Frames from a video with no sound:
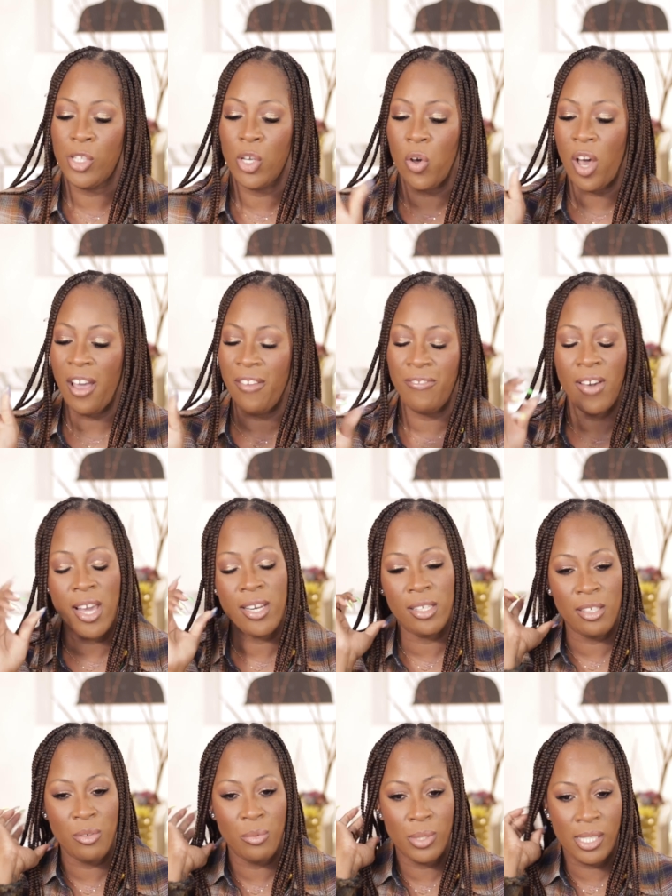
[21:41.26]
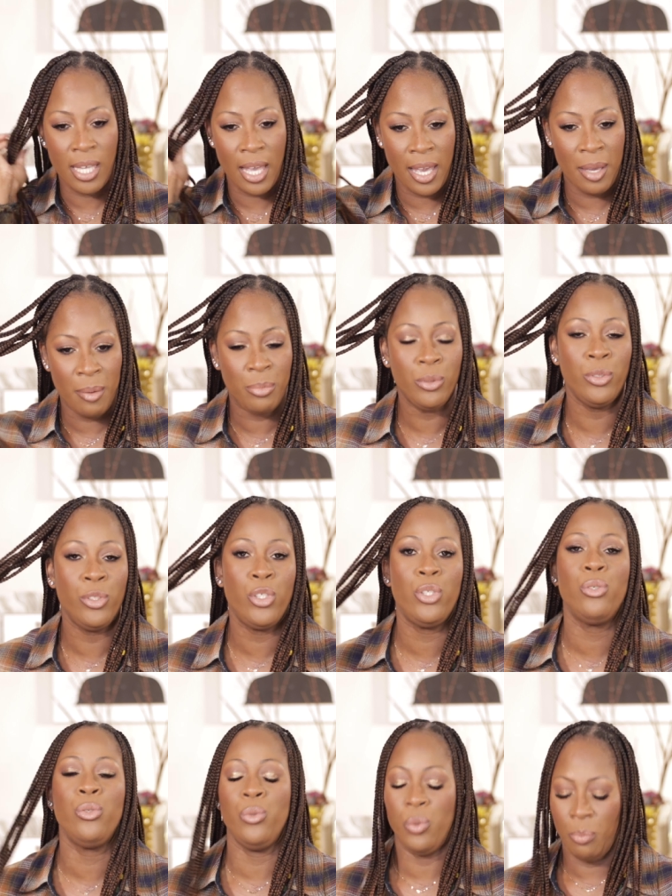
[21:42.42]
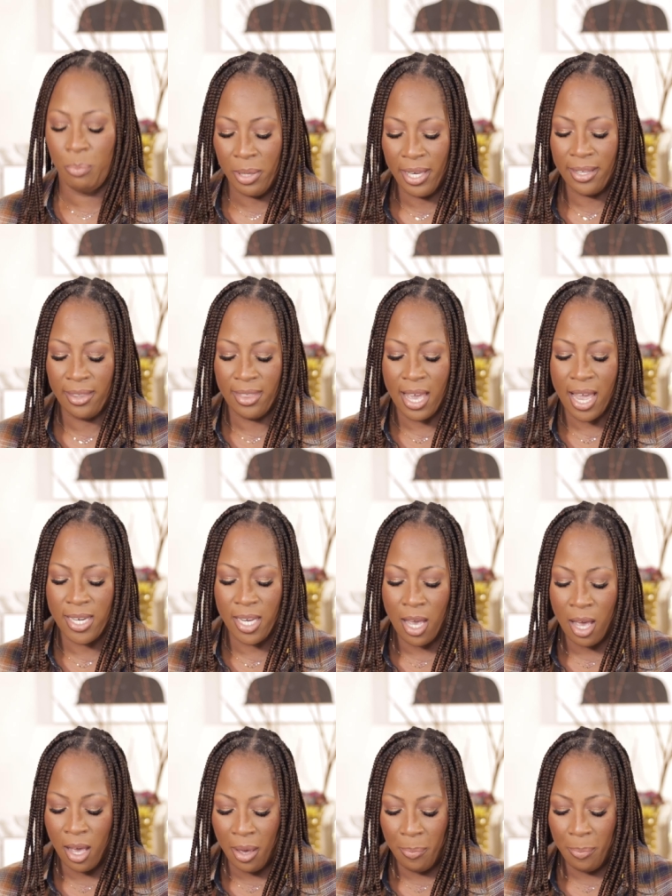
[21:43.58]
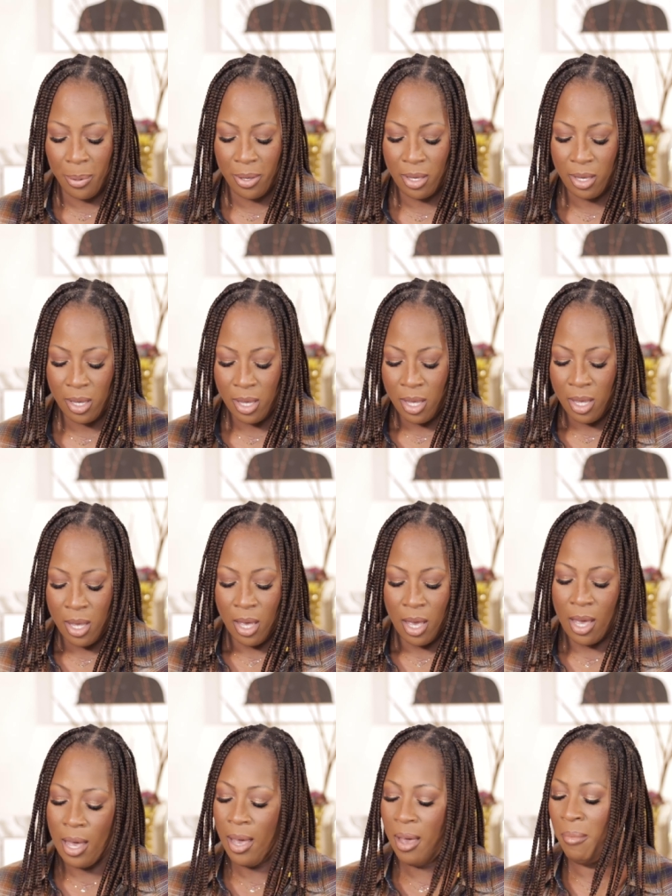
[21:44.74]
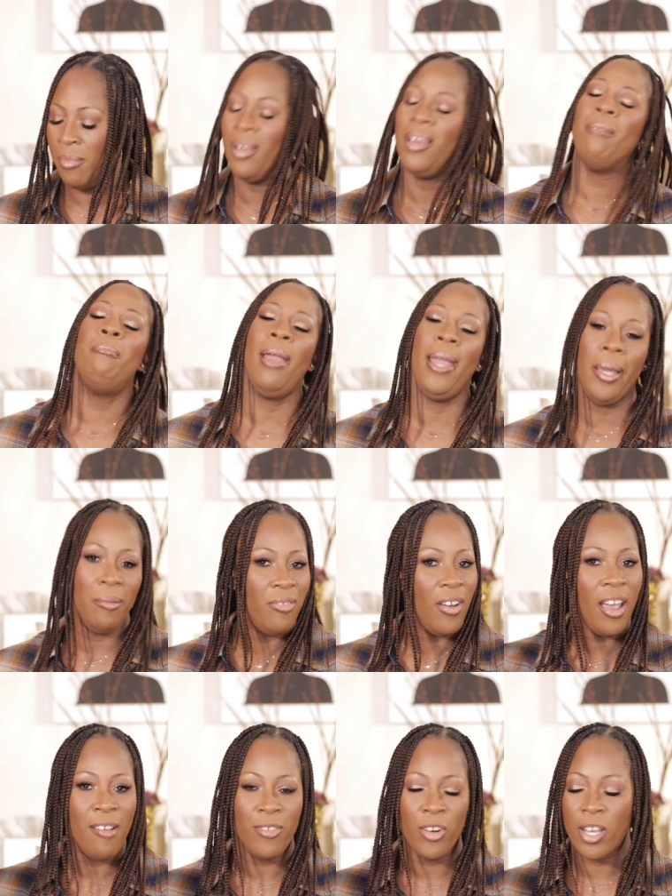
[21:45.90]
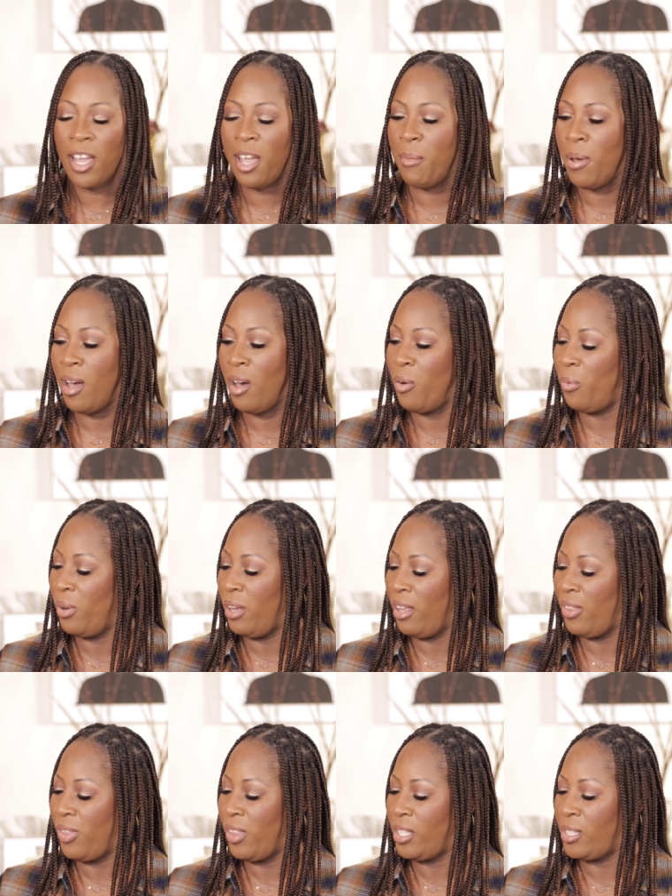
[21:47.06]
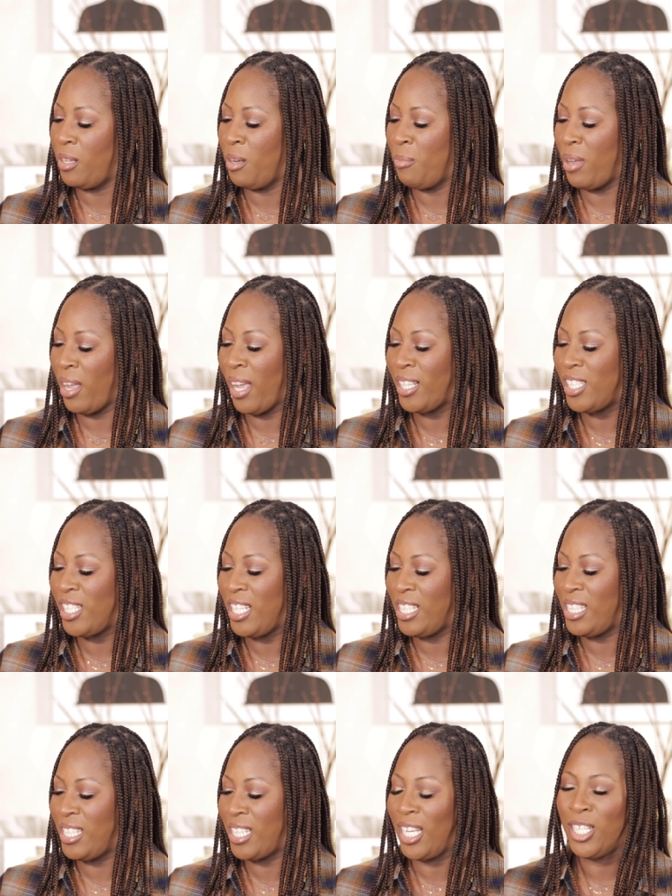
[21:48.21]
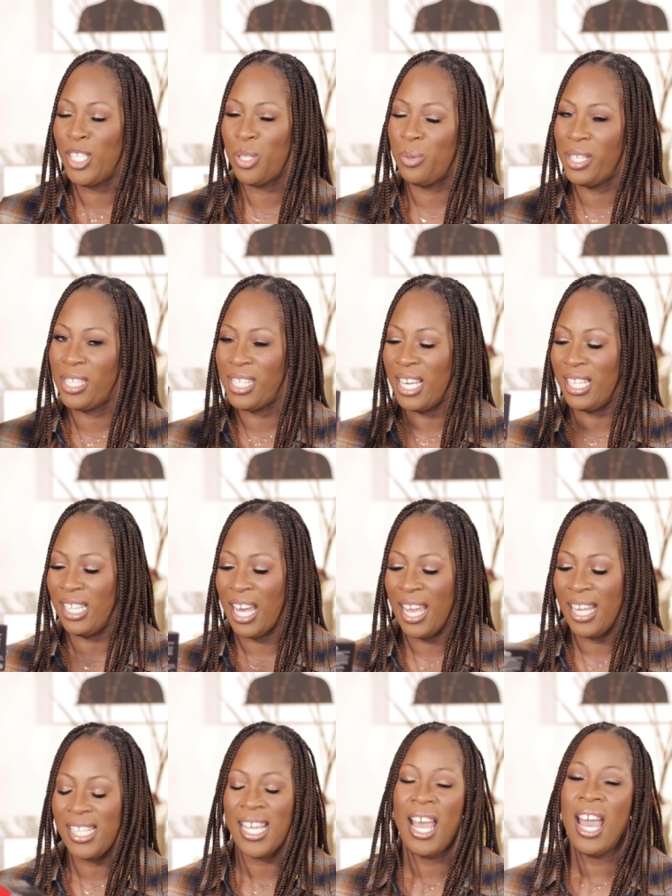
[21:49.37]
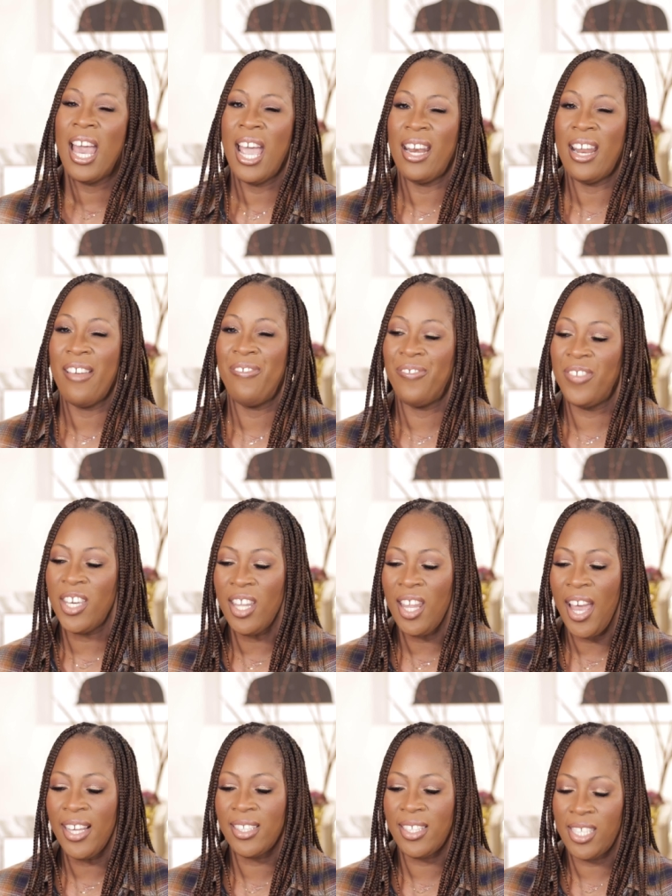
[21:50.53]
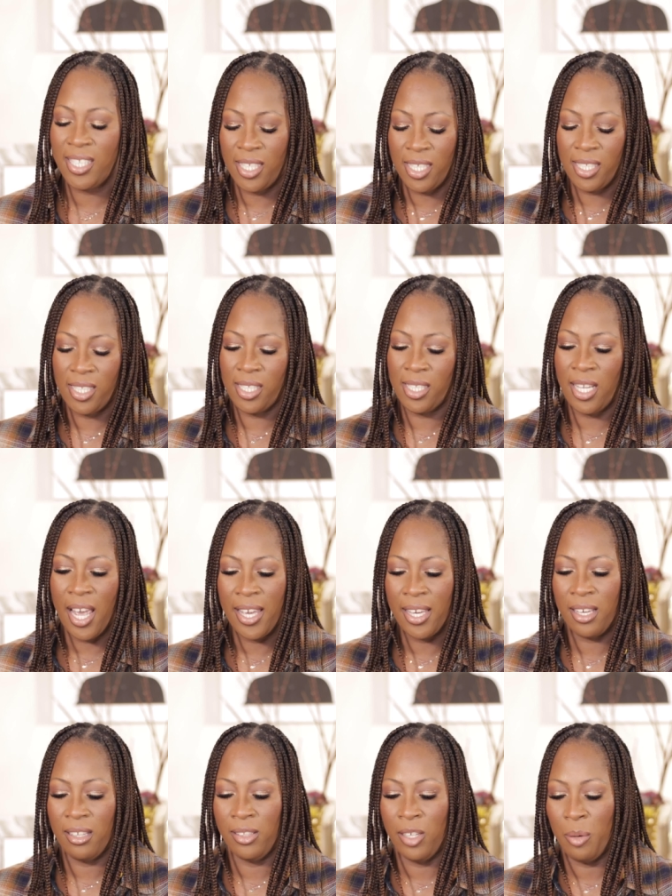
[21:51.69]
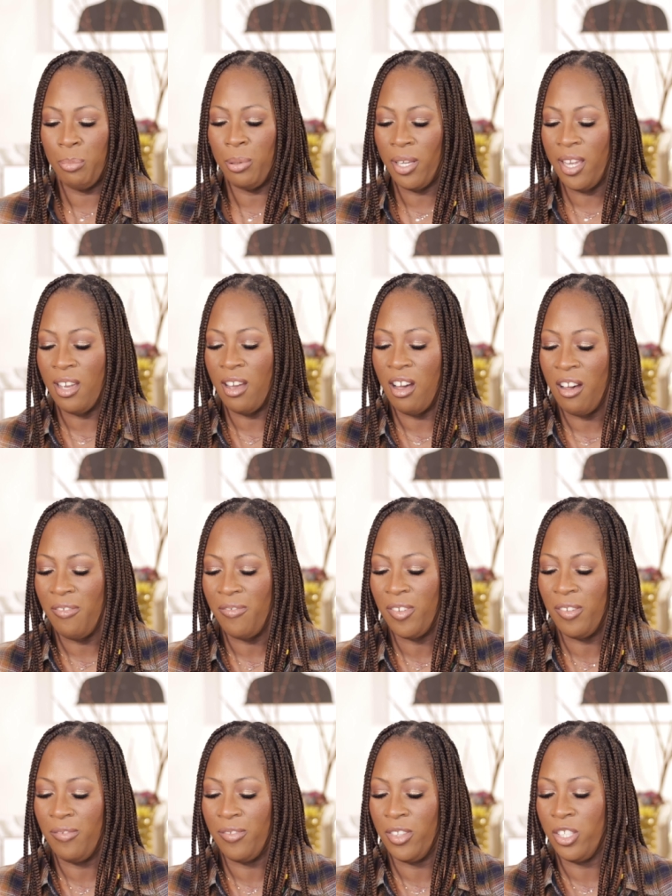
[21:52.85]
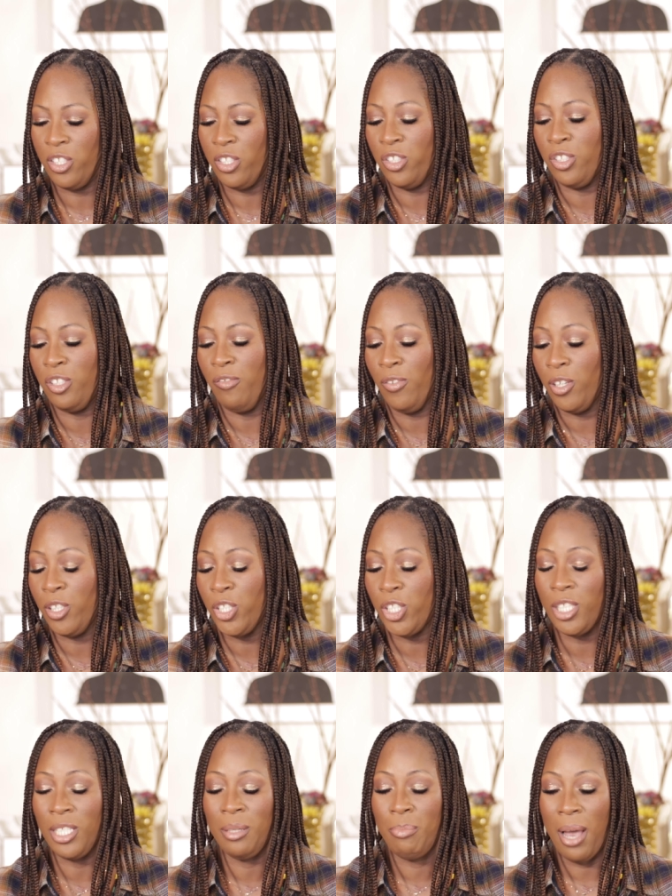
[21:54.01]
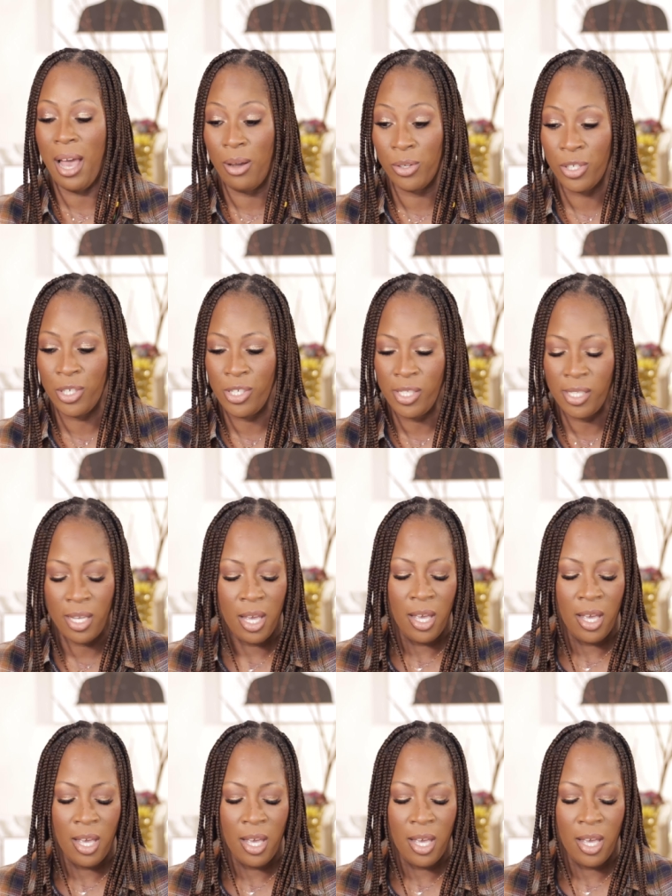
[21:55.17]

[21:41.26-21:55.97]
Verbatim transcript: So I finally was able to pick that up. Um, Makeup Forever came out with some HD skin twist and light. And I feel like this is like they're playing off of the Givenchy powders.